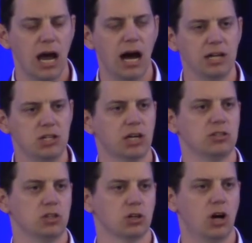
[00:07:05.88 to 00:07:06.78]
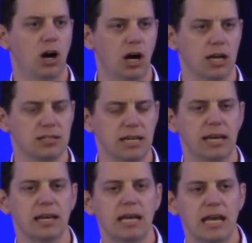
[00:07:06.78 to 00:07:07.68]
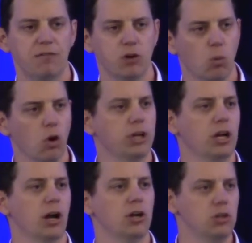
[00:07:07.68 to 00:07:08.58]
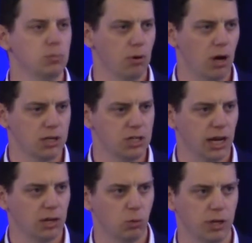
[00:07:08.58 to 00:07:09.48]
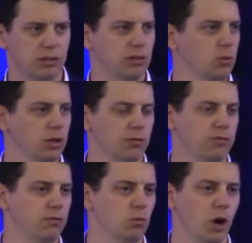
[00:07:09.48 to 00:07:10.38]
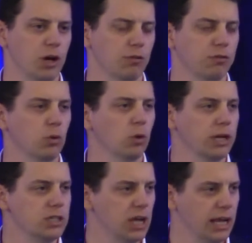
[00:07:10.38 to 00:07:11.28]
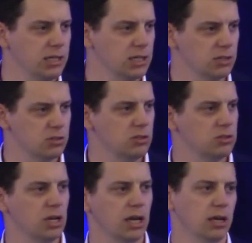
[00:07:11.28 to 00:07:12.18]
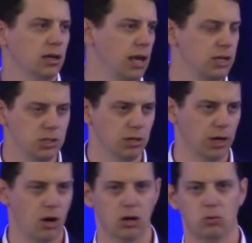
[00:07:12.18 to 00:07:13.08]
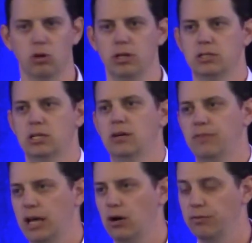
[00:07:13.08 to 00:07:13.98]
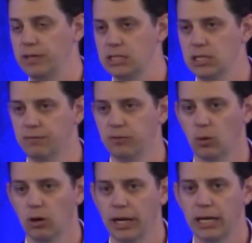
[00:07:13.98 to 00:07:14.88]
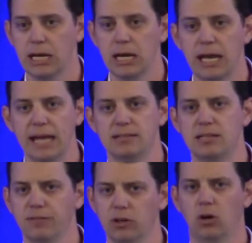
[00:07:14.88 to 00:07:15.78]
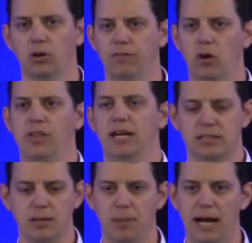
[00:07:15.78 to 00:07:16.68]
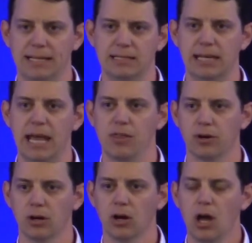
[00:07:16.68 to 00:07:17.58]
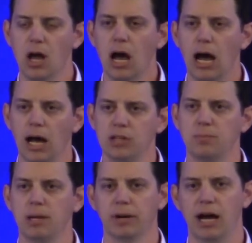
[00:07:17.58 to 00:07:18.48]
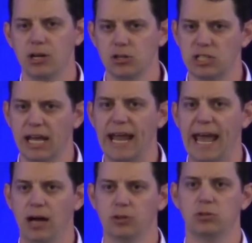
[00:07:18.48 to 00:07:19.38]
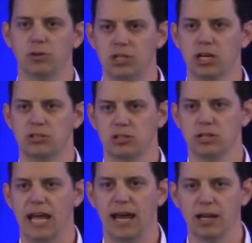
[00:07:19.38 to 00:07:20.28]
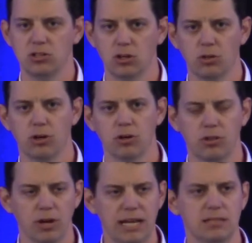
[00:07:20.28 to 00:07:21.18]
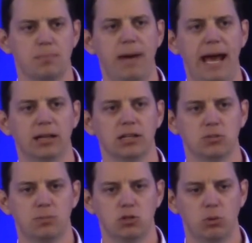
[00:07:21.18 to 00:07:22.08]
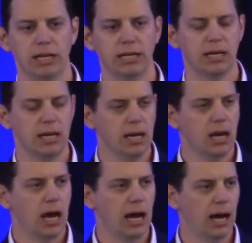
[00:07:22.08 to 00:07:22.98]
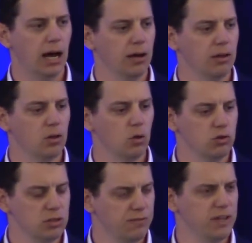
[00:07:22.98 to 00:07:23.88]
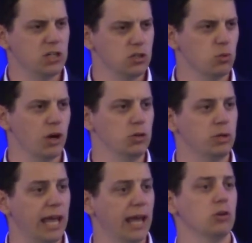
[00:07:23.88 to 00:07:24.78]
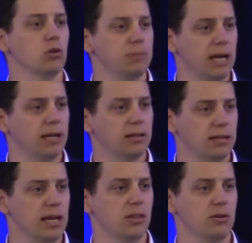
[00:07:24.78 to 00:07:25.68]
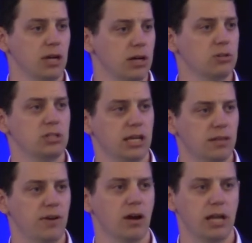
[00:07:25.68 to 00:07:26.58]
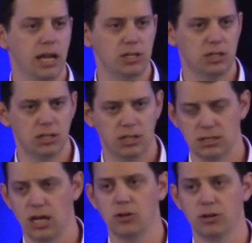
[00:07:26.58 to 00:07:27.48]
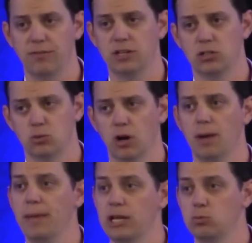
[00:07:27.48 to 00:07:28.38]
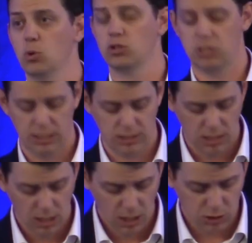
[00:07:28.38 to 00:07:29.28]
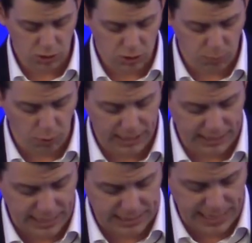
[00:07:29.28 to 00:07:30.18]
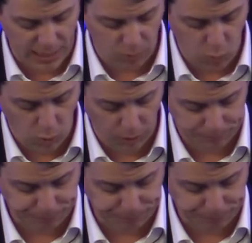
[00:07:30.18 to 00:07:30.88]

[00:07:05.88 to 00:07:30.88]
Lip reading: adjust your cost. And if you're working on a new project with where your flooring changes to, say, engineering hardwood instead of an LVT flooring, it's difficult if all that's combined together to be able to understand how to adjust your data. So there is a balance between divisions where you can group that together and understand the variation, and other divisions where it makes more sense to break that down more.